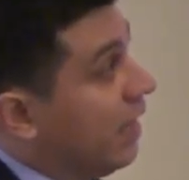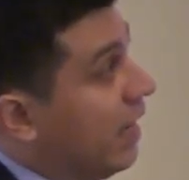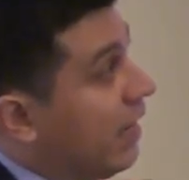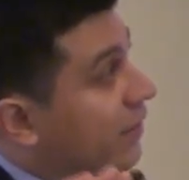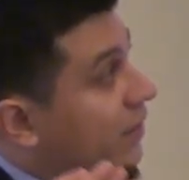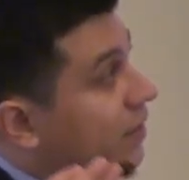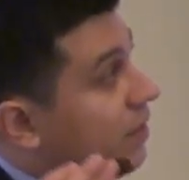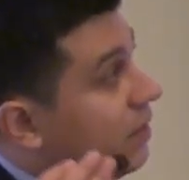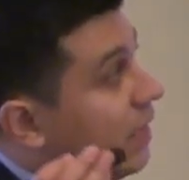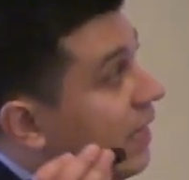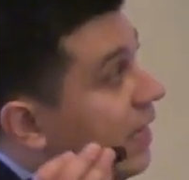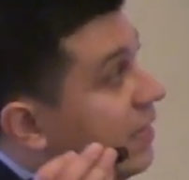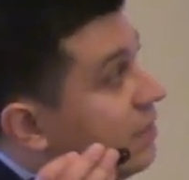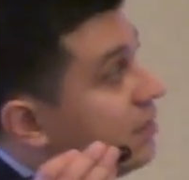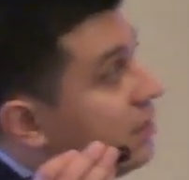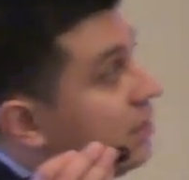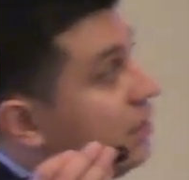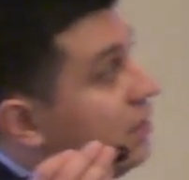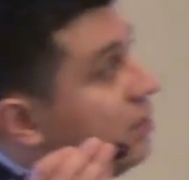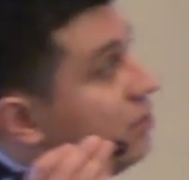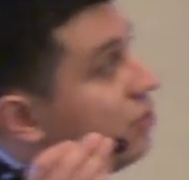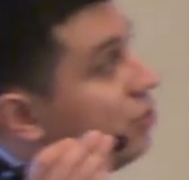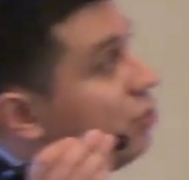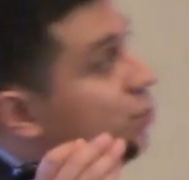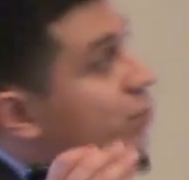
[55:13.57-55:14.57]
And then
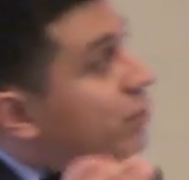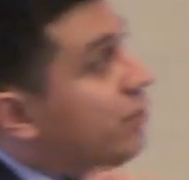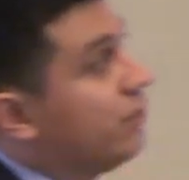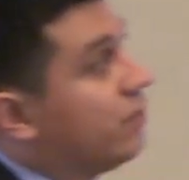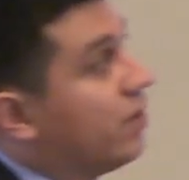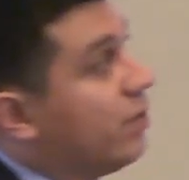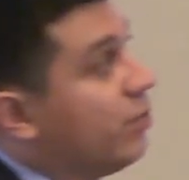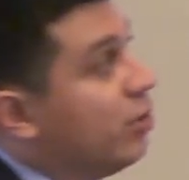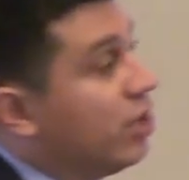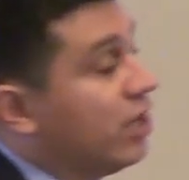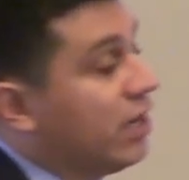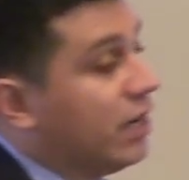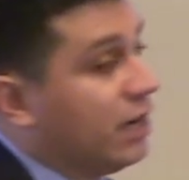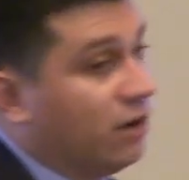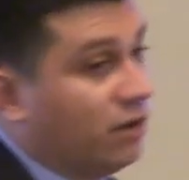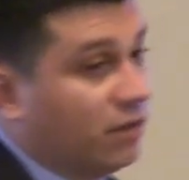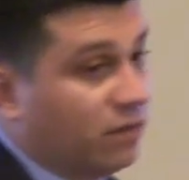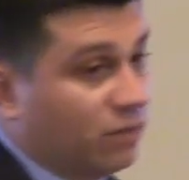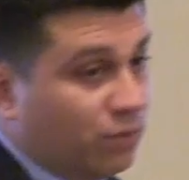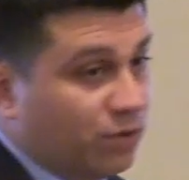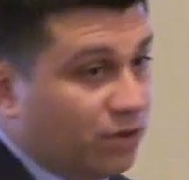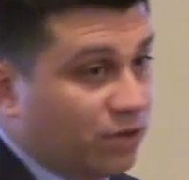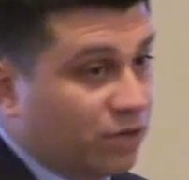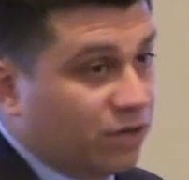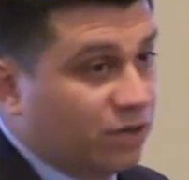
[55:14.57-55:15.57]
lastly, a group of community
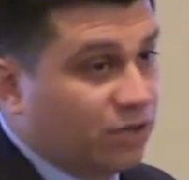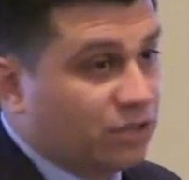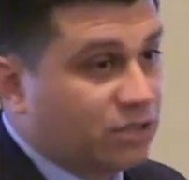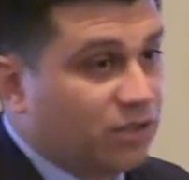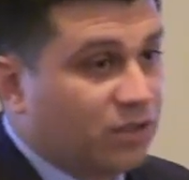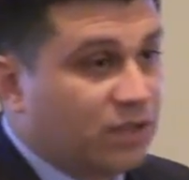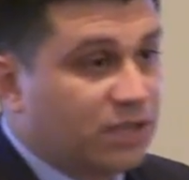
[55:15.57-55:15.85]
health workers.